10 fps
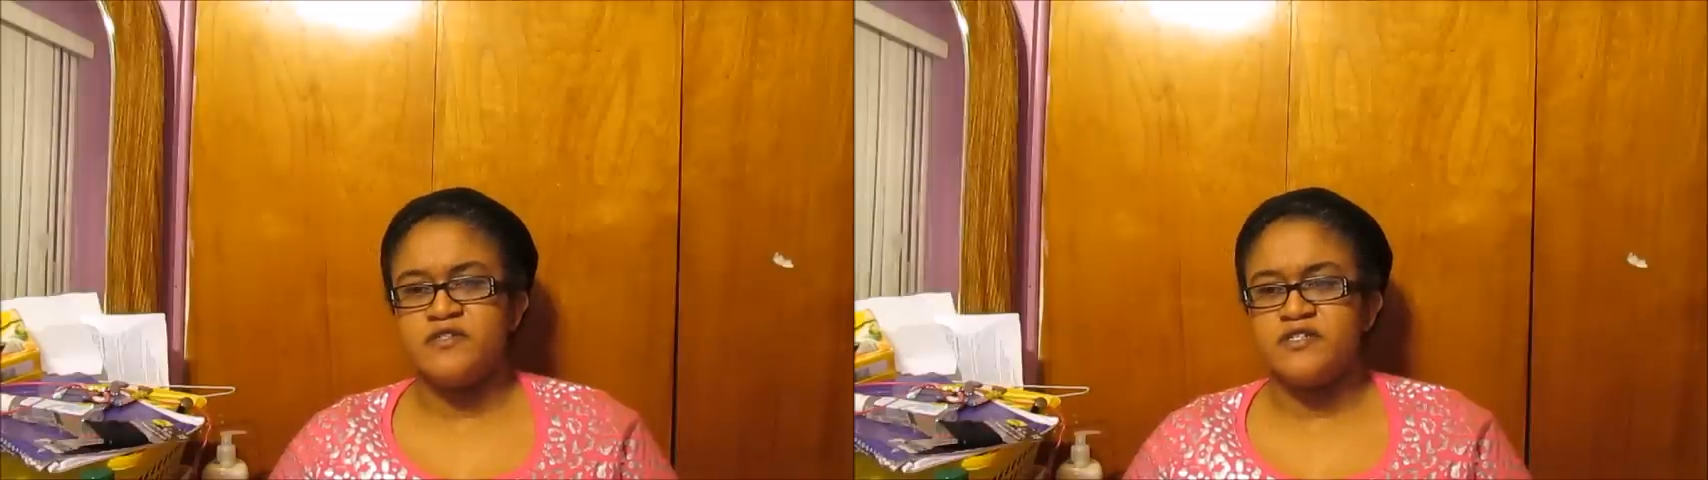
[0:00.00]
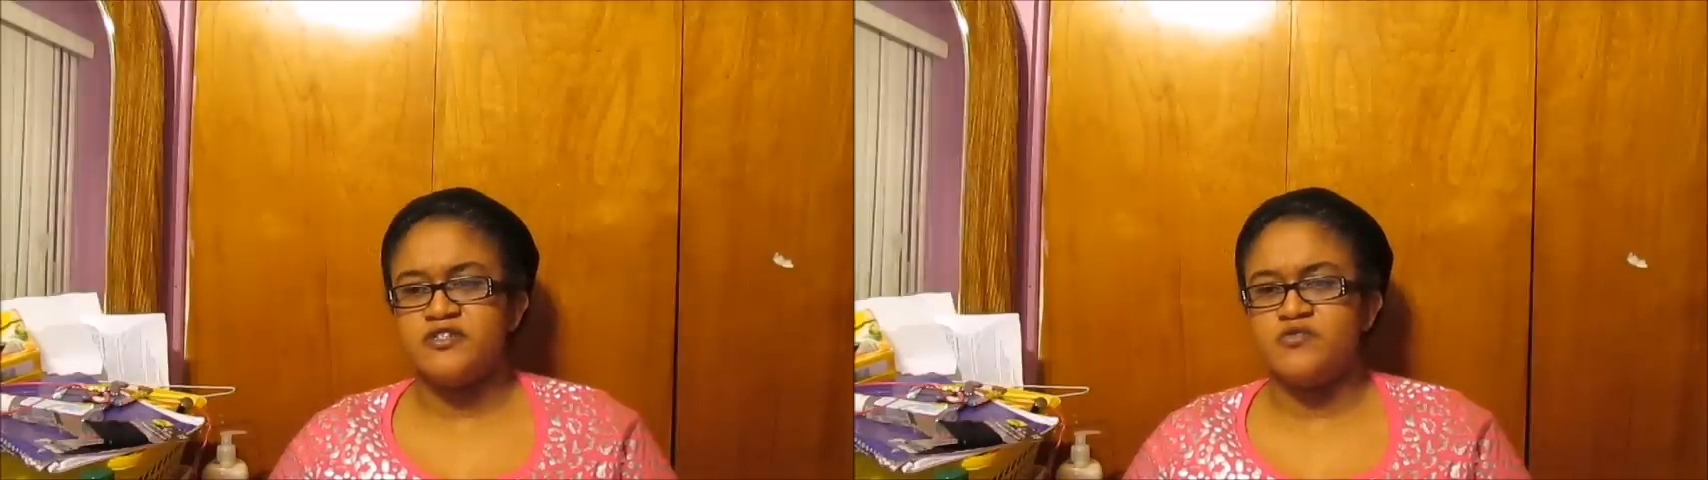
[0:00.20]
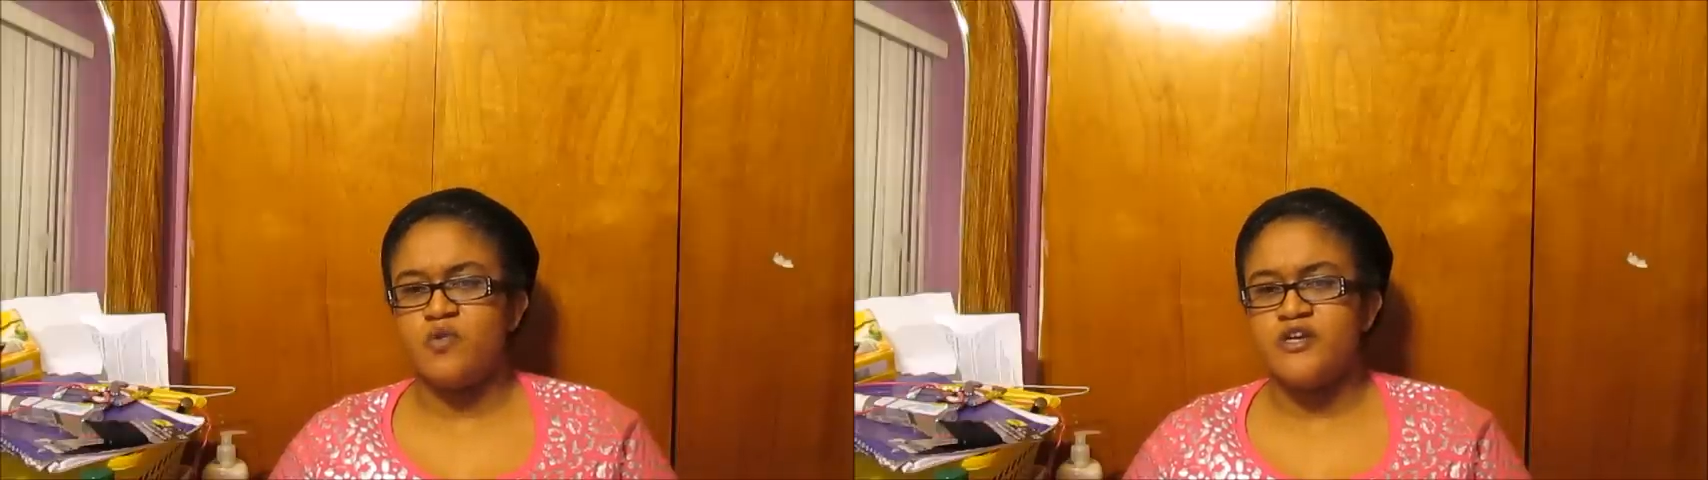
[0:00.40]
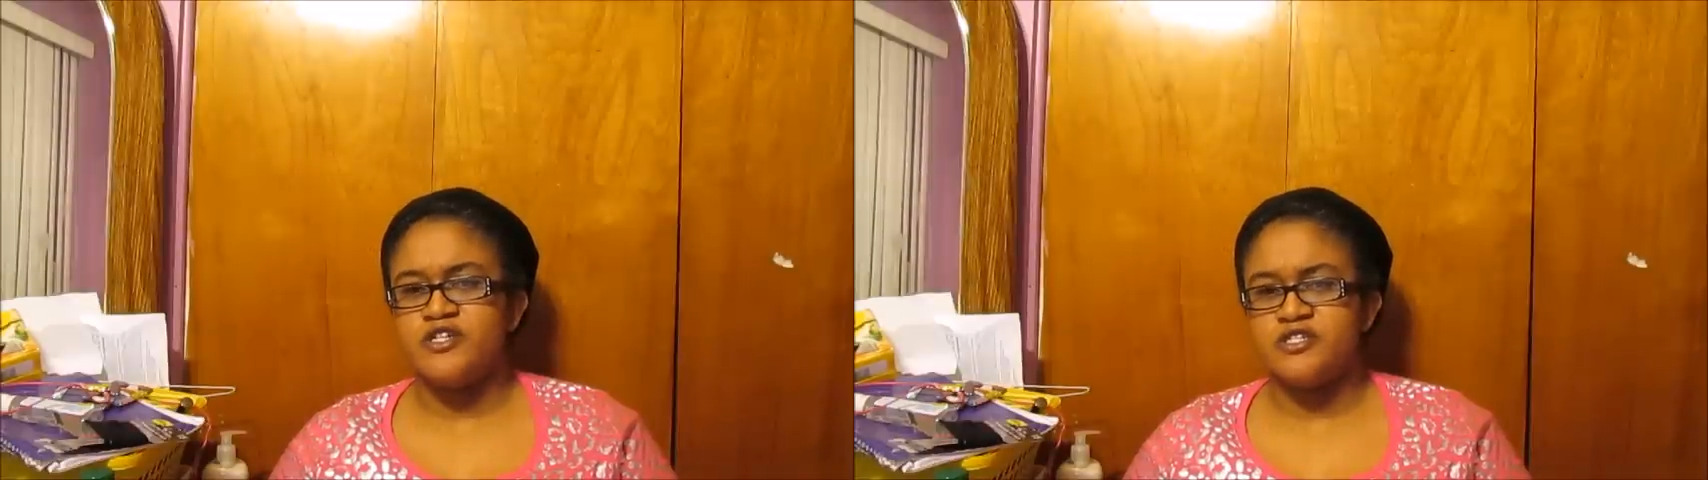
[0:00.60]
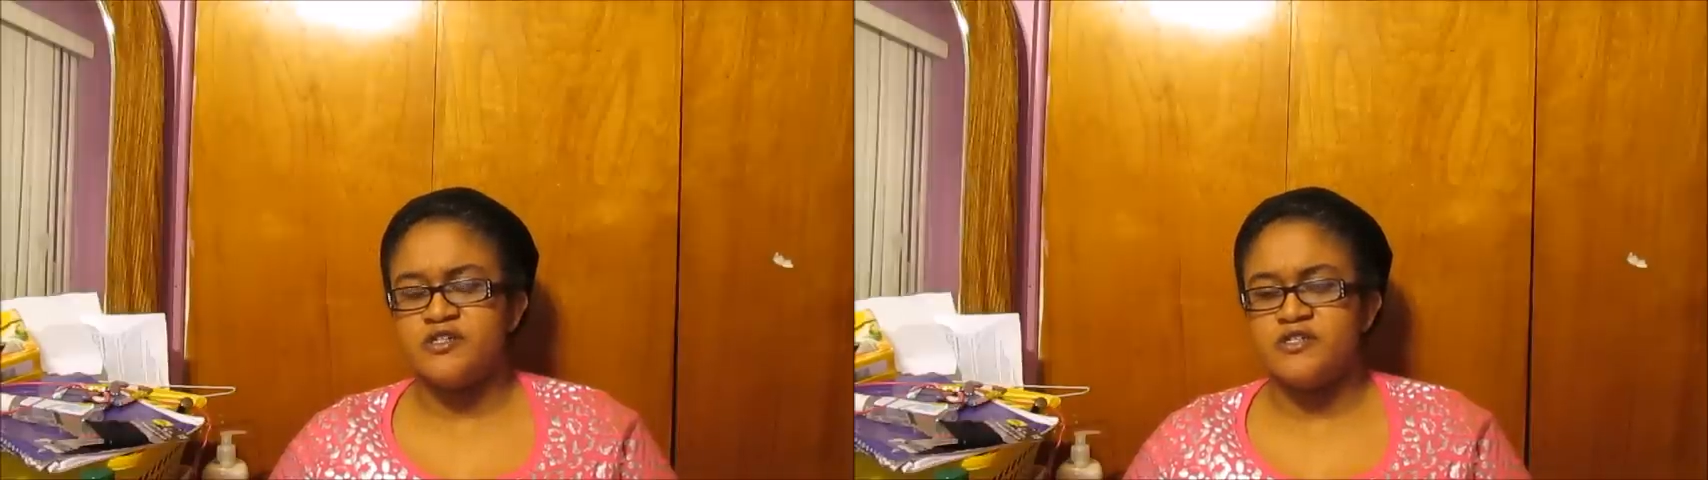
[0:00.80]

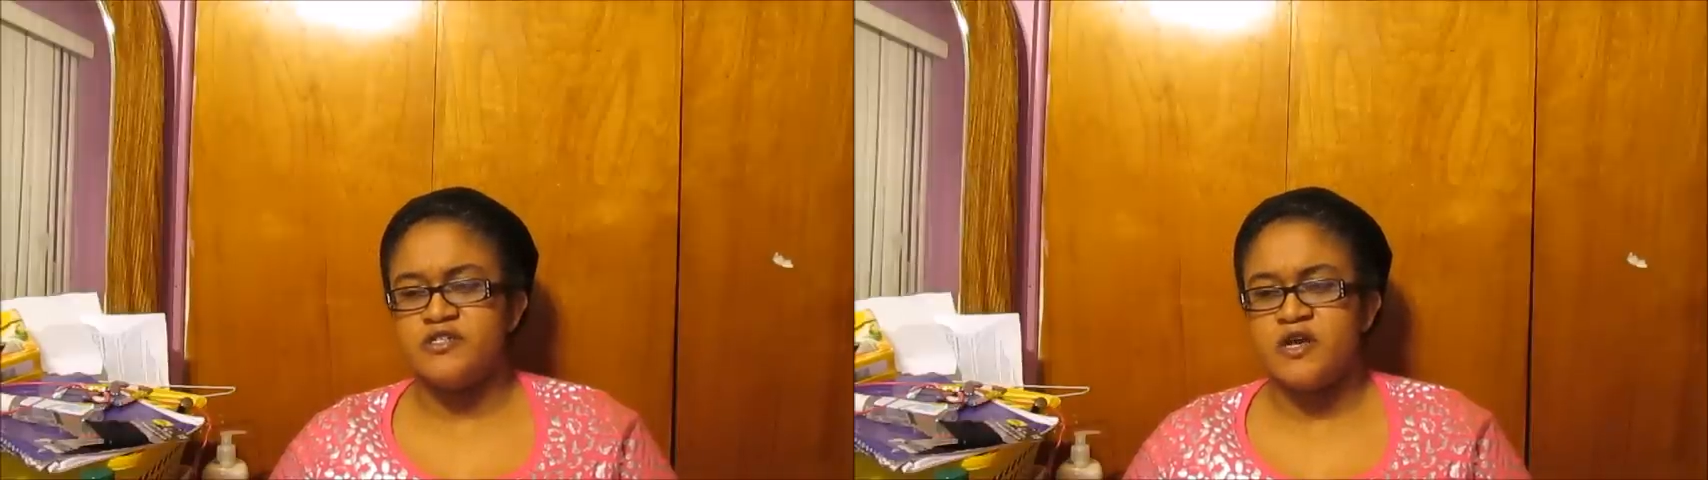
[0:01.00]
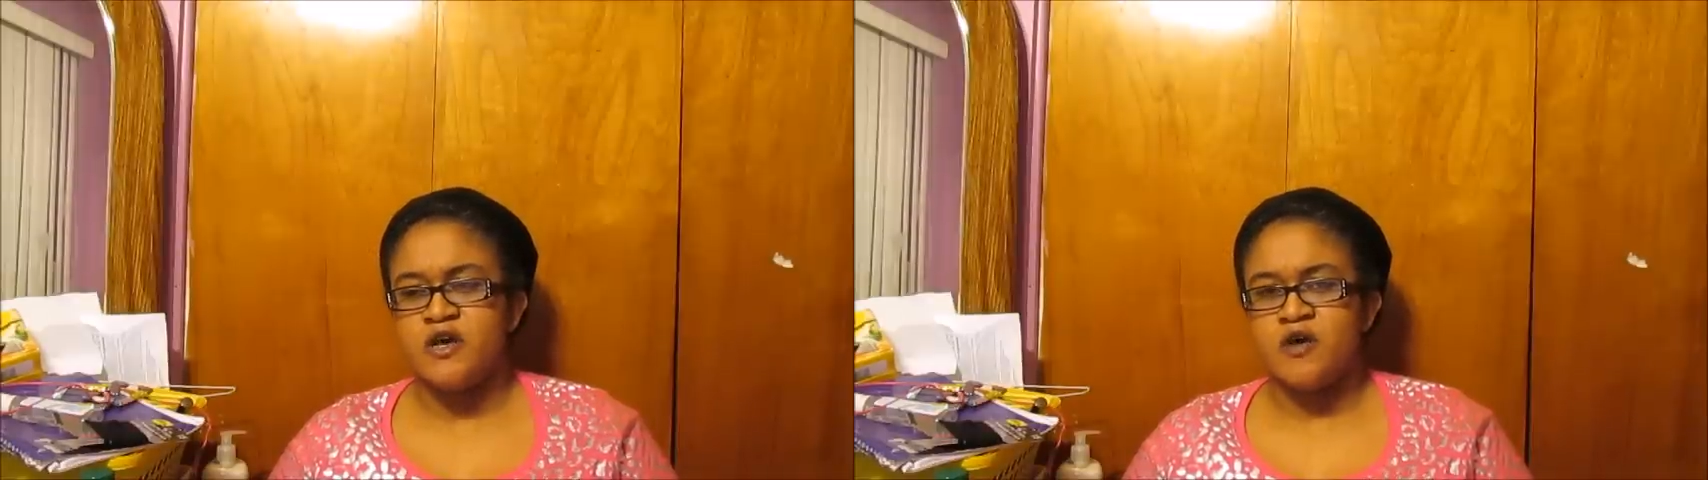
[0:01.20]
situations